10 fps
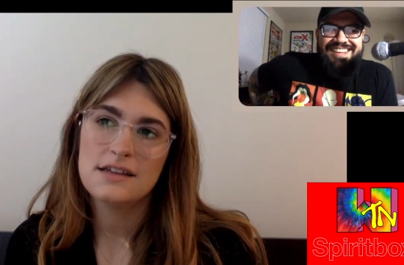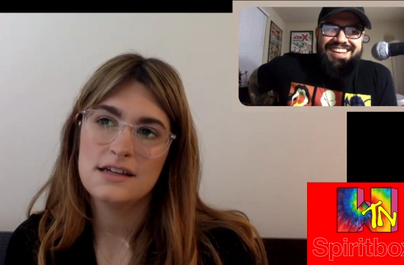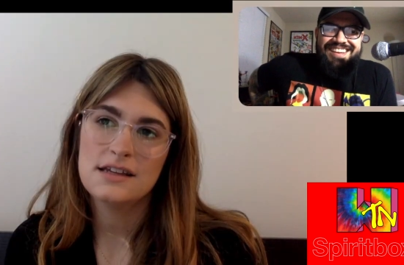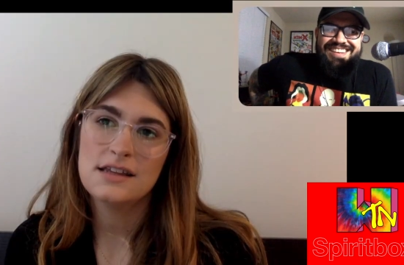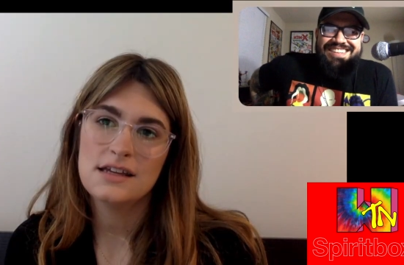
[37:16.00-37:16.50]
Speaker 1: I
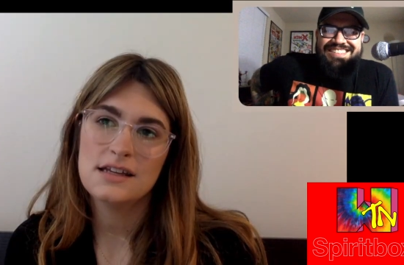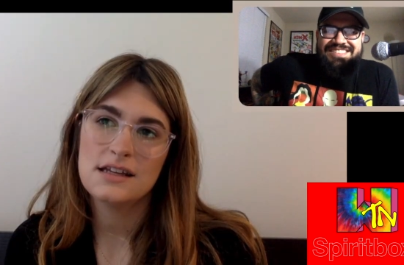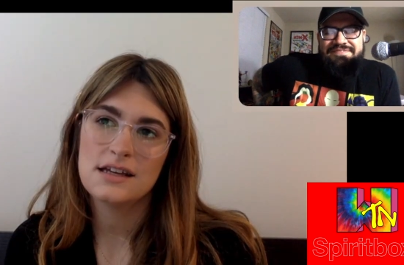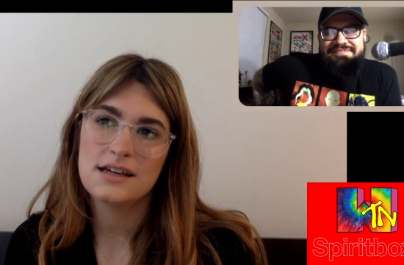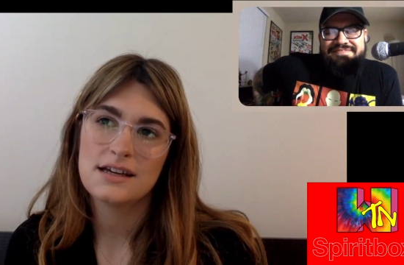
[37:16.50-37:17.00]
think that,
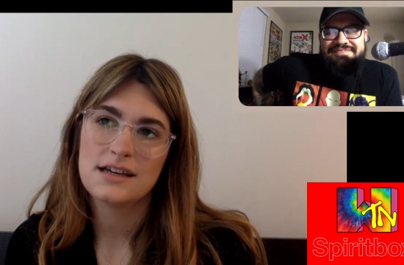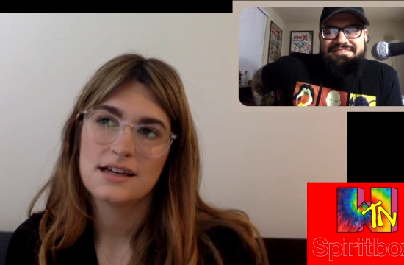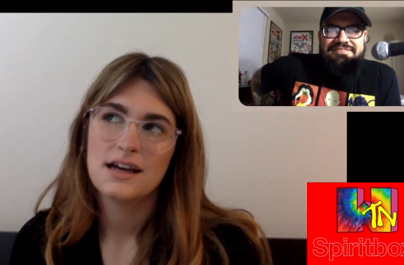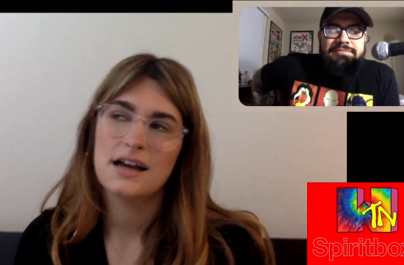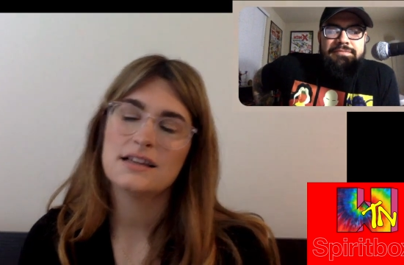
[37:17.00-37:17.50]
like
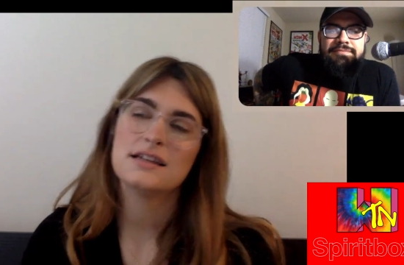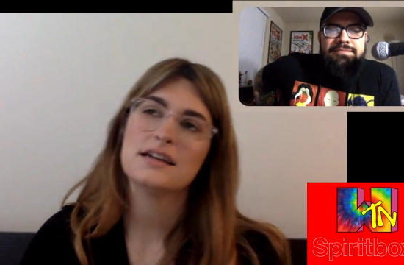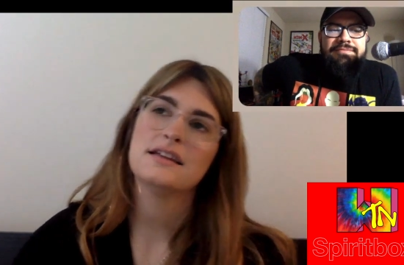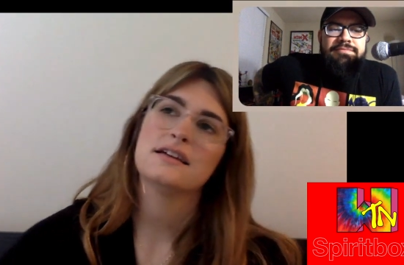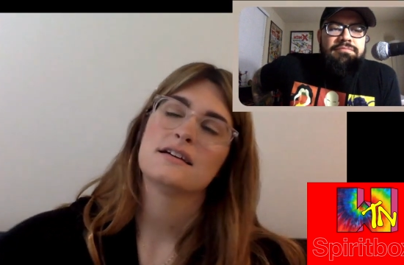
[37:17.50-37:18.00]
I
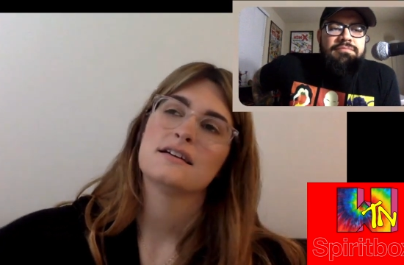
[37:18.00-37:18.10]
think